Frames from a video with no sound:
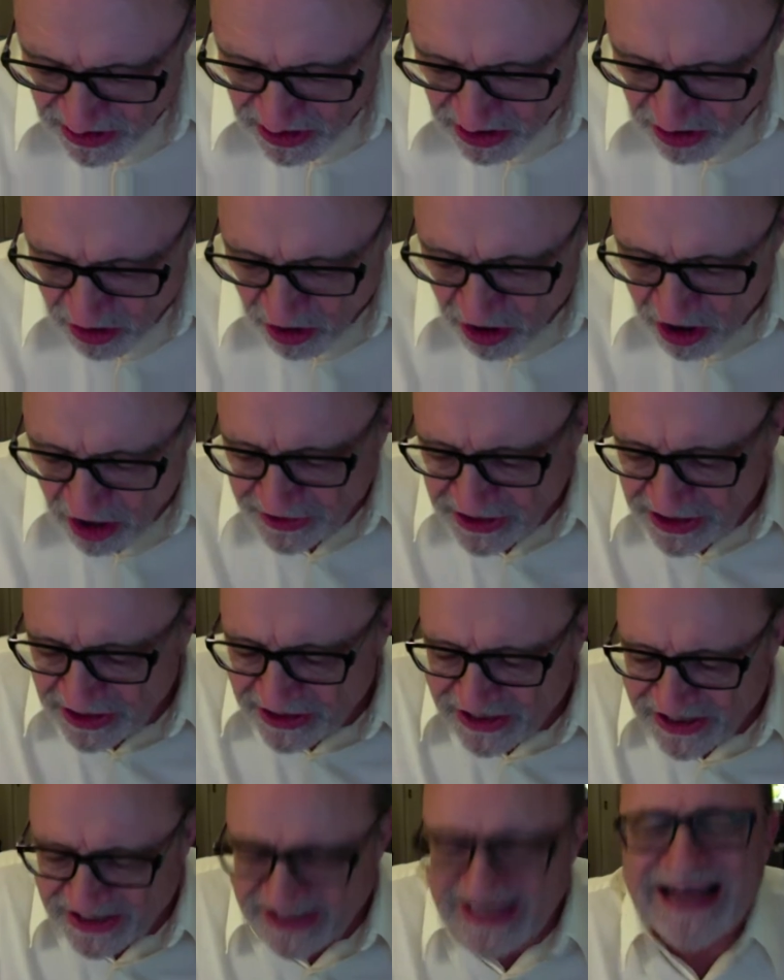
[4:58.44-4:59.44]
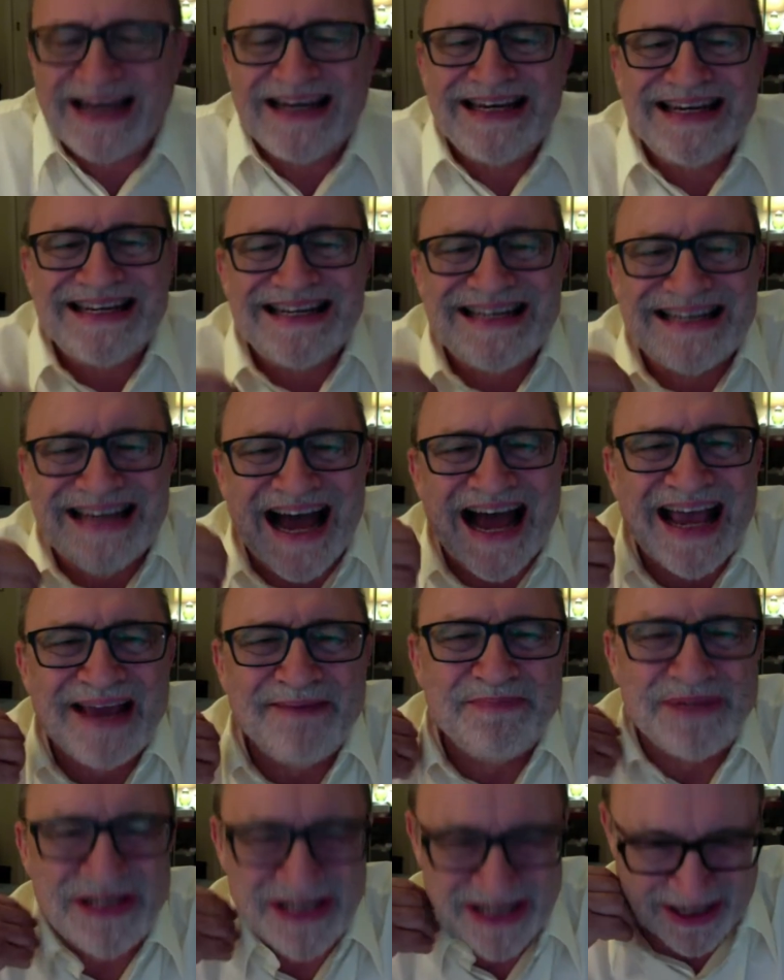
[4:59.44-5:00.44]
called the extended
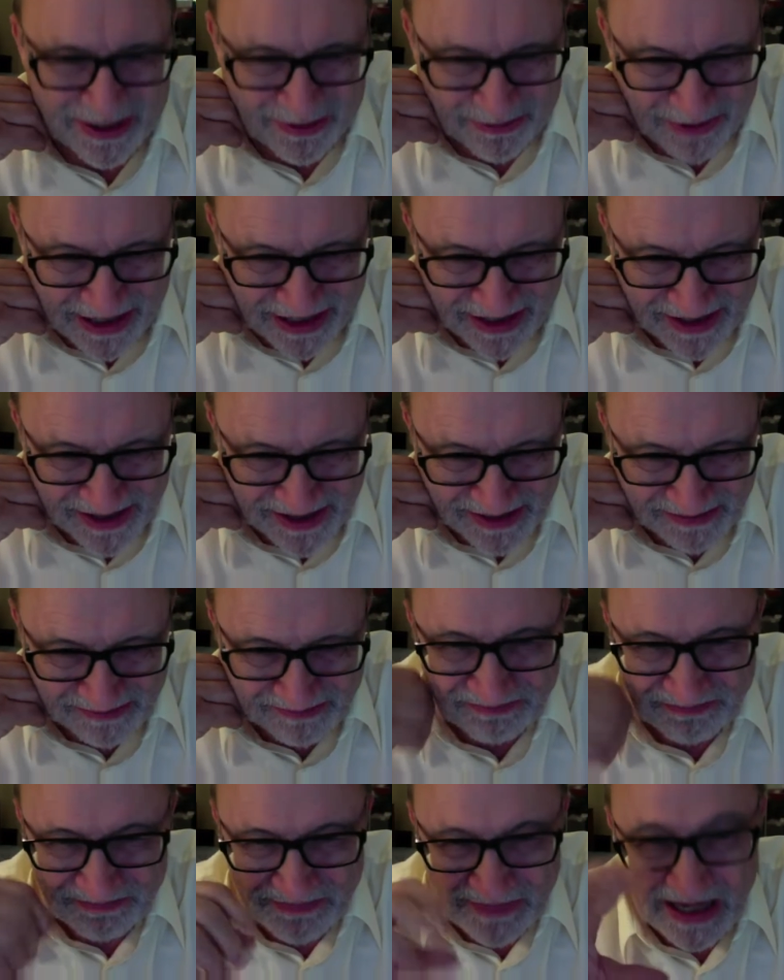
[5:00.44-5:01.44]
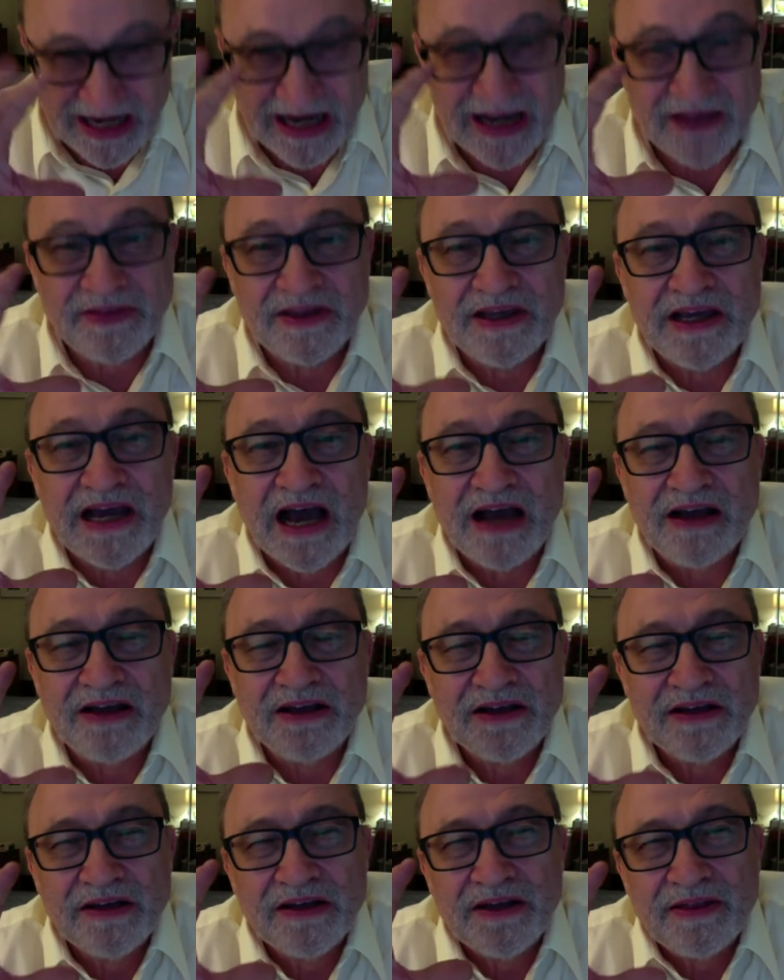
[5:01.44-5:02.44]
time series. And
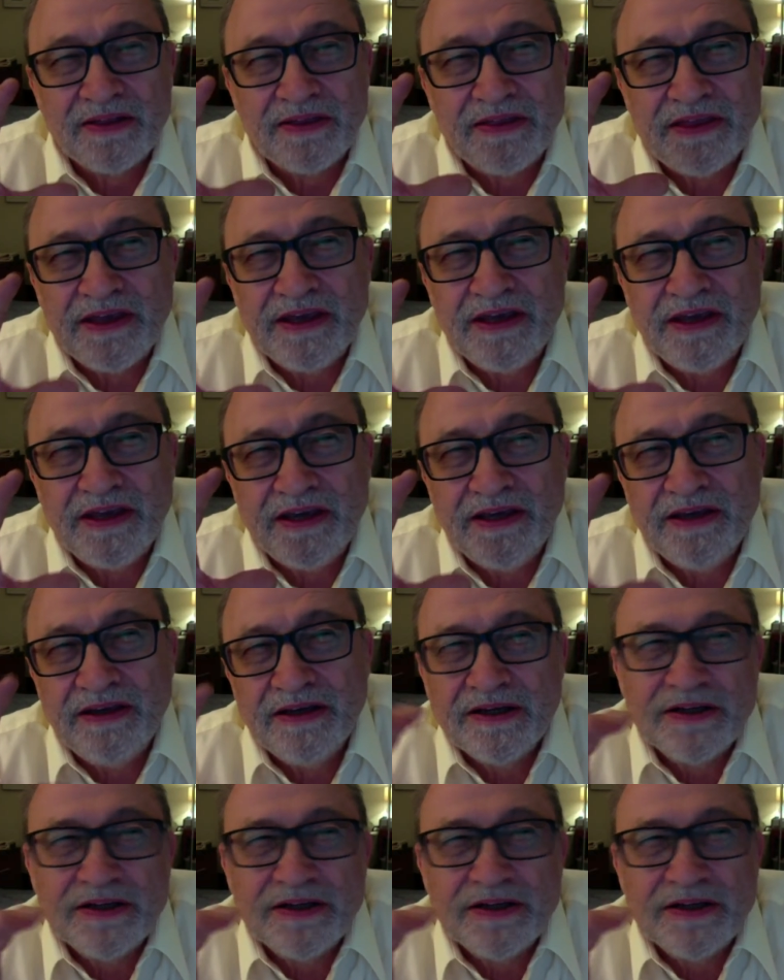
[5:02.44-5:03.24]
the